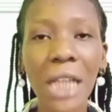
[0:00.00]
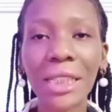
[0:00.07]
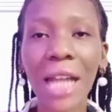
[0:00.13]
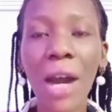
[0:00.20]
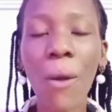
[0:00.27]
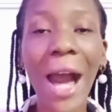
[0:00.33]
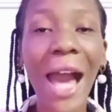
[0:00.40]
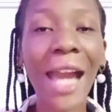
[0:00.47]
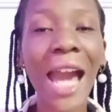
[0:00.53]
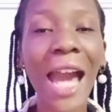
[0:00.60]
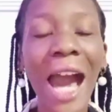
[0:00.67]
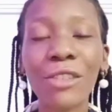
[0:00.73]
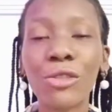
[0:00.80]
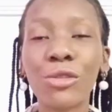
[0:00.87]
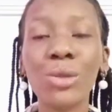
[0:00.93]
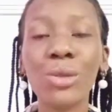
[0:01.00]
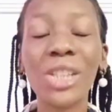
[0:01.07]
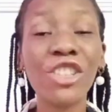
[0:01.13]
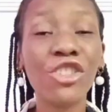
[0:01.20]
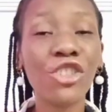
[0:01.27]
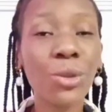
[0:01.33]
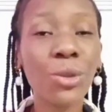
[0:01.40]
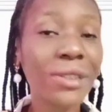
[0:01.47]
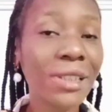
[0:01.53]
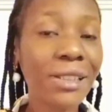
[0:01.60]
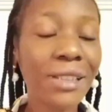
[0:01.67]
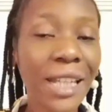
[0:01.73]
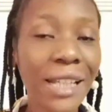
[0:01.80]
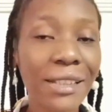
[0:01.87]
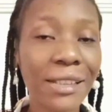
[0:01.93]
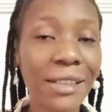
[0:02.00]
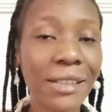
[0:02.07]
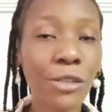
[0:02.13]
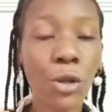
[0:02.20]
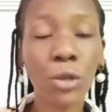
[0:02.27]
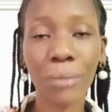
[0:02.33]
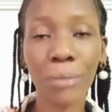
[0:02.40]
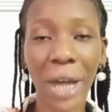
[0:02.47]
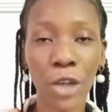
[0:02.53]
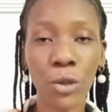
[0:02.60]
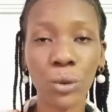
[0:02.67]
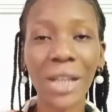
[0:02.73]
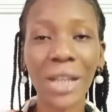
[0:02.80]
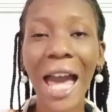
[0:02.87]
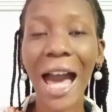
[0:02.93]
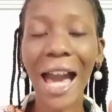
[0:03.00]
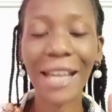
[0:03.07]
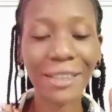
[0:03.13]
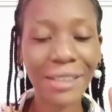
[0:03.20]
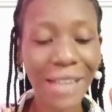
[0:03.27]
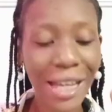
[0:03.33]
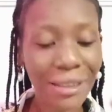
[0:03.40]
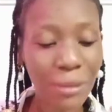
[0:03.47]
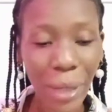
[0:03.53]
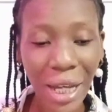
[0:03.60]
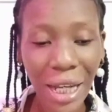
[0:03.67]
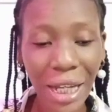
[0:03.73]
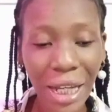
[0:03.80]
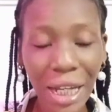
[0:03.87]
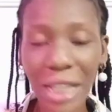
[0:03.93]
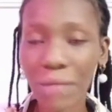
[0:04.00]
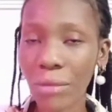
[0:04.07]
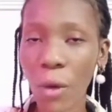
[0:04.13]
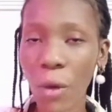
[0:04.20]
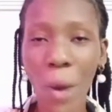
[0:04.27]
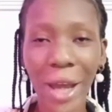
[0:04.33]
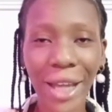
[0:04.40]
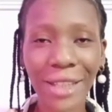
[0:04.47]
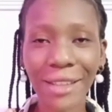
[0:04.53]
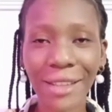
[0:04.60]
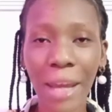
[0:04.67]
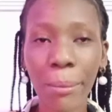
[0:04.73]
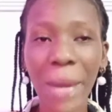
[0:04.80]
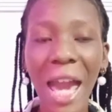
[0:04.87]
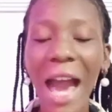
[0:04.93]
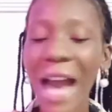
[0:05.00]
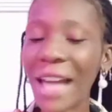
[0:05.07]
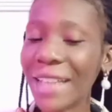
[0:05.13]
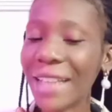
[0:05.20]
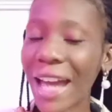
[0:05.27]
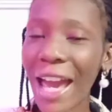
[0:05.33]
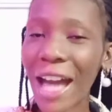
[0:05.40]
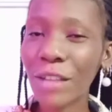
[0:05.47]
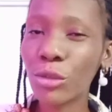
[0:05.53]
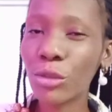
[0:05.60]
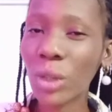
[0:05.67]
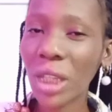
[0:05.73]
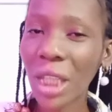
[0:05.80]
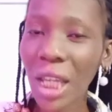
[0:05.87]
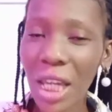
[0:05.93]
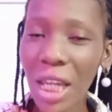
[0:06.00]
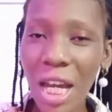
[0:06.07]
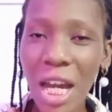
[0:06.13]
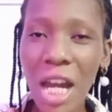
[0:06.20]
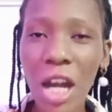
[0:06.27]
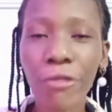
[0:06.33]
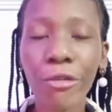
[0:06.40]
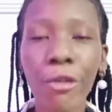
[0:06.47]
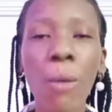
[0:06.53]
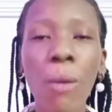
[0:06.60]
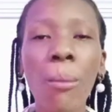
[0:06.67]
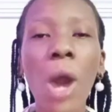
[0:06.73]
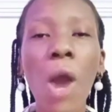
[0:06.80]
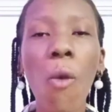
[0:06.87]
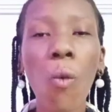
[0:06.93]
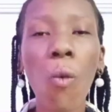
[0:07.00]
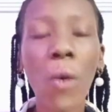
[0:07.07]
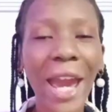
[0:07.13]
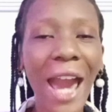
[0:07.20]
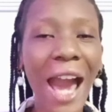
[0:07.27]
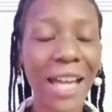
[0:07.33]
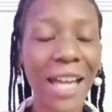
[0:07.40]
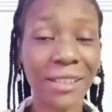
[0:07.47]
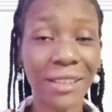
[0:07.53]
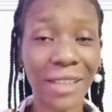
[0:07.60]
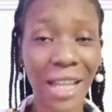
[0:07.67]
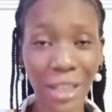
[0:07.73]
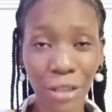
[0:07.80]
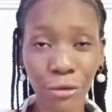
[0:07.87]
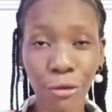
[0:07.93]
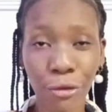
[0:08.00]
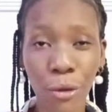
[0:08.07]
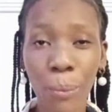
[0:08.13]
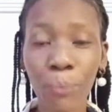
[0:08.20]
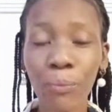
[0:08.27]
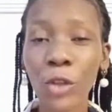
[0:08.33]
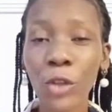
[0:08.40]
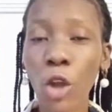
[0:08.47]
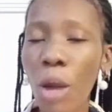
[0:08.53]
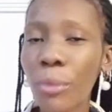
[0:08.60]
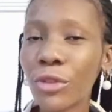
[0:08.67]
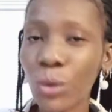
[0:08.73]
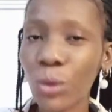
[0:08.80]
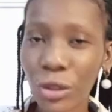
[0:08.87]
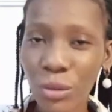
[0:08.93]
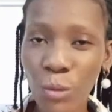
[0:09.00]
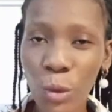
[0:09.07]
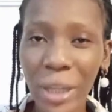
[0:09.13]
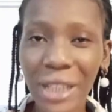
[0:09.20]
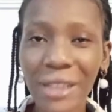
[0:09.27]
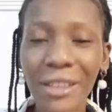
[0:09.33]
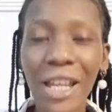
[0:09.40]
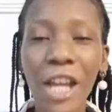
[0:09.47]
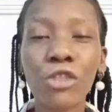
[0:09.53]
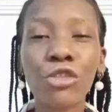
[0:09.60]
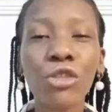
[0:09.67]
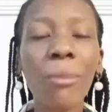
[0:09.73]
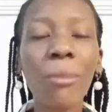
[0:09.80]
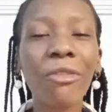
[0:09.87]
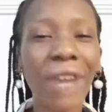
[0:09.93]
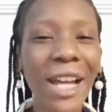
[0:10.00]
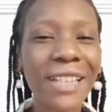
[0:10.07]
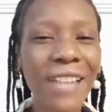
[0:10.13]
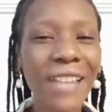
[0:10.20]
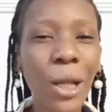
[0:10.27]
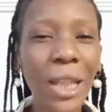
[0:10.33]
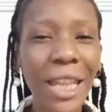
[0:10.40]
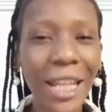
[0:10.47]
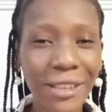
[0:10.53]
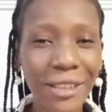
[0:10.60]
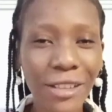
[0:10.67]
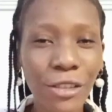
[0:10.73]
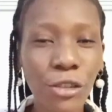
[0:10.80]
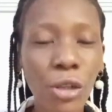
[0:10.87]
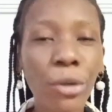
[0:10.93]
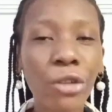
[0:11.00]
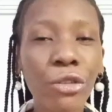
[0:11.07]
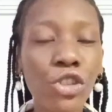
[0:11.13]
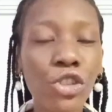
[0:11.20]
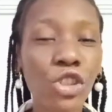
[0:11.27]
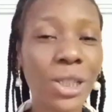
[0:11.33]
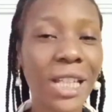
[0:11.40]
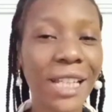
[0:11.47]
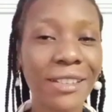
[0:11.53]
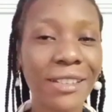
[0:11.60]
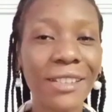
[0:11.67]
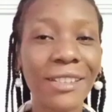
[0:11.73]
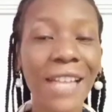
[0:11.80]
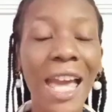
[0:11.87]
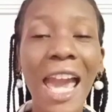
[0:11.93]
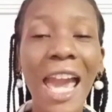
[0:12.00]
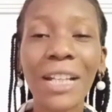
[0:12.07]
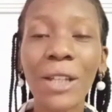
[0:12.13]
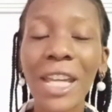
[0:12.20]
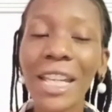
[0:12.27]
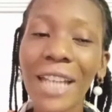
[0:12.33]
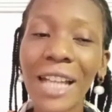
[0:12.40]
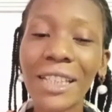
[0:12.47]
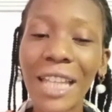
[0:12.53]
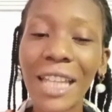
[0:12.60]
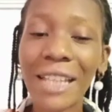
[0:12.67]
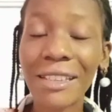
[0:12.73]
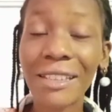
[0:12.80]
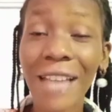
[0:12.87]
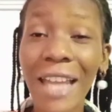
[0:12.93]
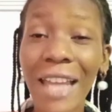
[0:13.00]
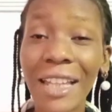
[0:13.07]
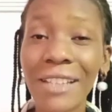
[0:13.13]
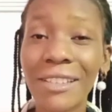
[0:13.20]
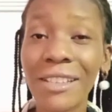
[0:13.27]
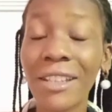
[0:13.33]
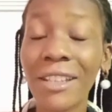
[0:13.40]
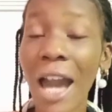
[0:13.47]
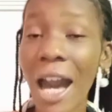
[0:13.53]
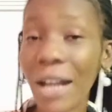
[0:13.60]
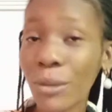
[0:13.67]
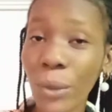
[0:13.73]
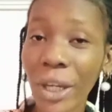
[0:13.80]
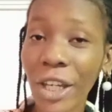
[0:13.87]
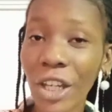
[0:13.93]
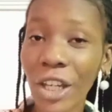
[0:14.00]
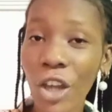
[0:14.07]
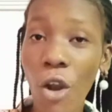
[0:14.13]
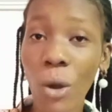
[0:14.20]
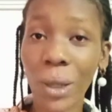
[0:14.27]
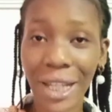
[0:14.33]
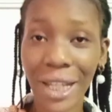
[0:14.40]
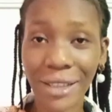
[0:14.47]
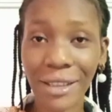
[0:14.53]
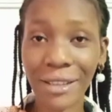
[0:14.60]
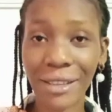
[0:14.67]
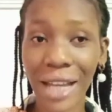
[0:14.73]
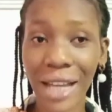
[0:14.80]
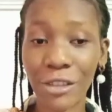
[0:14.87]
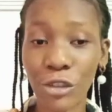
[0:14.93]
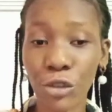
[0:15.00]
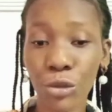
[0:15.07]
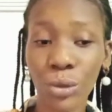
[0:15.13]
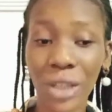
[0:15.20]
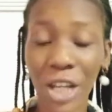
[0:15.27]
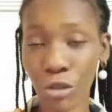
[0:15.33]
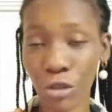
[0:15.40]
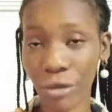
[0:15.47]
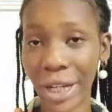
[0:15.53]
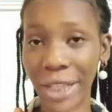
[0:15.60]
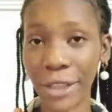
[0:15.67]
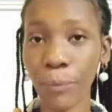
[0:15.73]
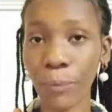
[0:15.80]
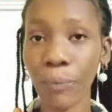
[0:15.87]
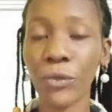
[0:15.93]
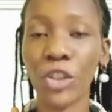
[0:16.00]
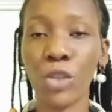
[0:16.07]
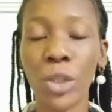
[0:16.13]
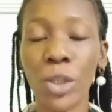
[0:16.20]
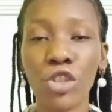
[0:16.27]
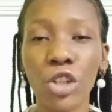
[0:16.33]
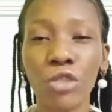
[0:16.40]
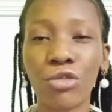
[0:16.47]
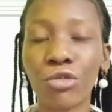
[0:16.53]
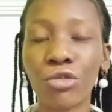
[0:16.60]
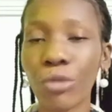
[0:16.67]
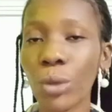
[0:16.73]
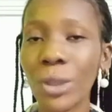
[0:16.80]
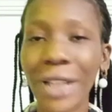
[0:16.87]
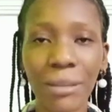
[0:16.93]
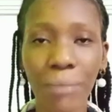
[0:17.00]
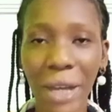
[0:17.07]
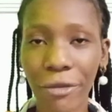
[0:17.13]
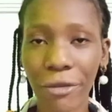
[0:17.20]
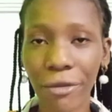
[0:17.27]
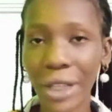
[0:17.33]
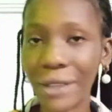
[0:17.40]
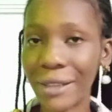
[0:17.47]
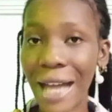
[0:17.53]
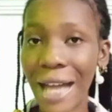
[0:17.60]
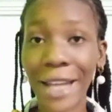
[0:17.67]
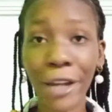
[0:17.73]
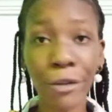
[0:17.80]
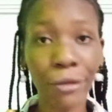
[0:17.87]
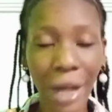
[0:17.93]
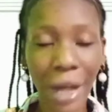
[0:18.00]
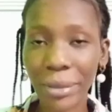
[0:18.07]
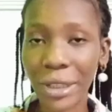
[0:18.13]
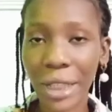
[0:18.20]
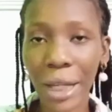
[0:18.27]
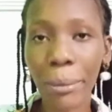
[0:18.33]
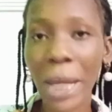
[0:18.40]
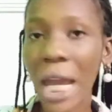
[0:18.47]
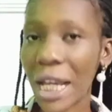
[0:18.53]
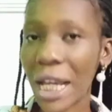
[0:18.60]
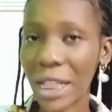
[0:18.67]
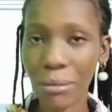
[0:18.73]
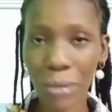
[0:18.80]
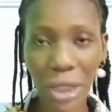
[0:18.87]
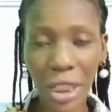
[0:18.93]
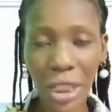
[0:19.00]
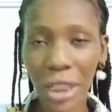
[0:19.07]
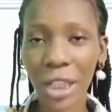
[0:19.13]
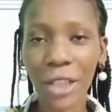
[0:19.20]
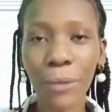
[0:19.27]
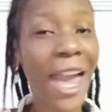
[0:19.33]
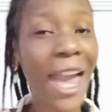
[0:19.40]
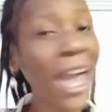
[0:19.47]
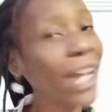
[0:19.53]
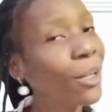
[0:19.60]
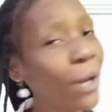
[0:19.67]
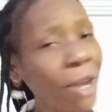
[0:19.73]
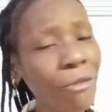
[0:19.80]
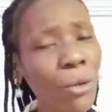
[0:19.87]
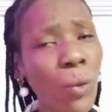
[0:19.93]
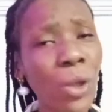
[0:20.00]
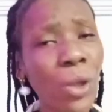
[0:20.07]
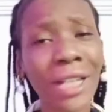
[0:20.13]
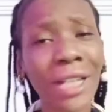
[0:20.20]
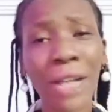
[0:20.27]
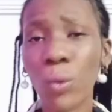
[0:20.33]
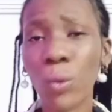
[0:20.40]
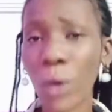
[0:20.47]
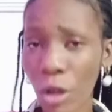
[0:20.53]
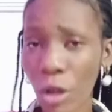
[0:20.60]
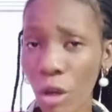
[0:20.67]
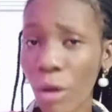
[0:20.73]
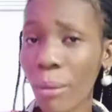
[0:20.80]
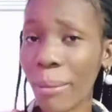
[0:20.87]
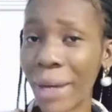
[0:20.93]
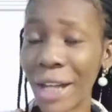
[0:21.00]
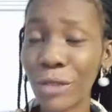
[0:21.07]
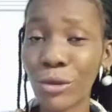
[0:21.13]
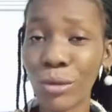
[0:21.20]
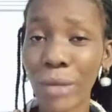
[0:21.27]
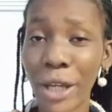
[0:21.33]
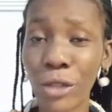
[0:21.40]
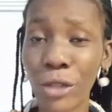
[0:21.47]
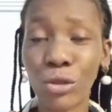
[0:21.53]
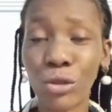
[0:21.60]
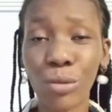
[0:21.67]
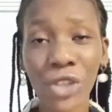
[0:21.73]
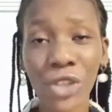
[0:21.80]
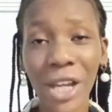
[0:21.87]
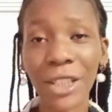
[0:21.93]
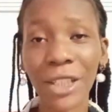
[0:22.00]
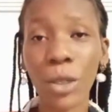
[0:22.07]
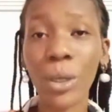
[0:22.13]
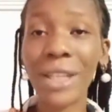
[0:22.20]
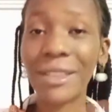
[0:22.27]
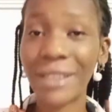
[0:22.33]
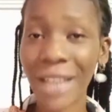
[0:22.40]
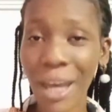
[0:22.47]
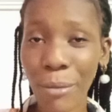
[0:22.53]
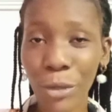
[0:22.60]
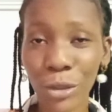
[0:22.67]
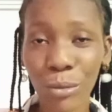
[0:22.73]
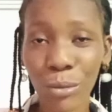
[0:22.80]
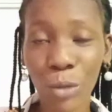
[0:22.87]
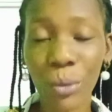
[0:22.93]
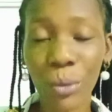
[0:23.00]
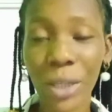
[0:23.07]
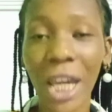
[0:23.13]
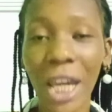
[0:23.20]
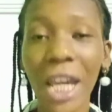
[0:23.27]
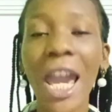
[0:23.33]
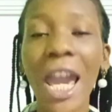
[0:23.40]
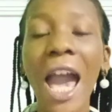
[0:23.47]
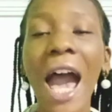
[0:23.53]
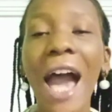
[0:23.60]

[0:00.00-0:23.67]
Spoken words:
Now, I had to deduce these lessons on my own. I sat back in my quiet time and I had to think from where I had started from up to this moment. Some vital lessons, some crucial lessons, either lessons I learned in the hard way or lessons that naturally they were just thrown at my face and I grabbed them immediately. Hello everyone and welcome back to my YouTube channel. It's Diamond Mom here.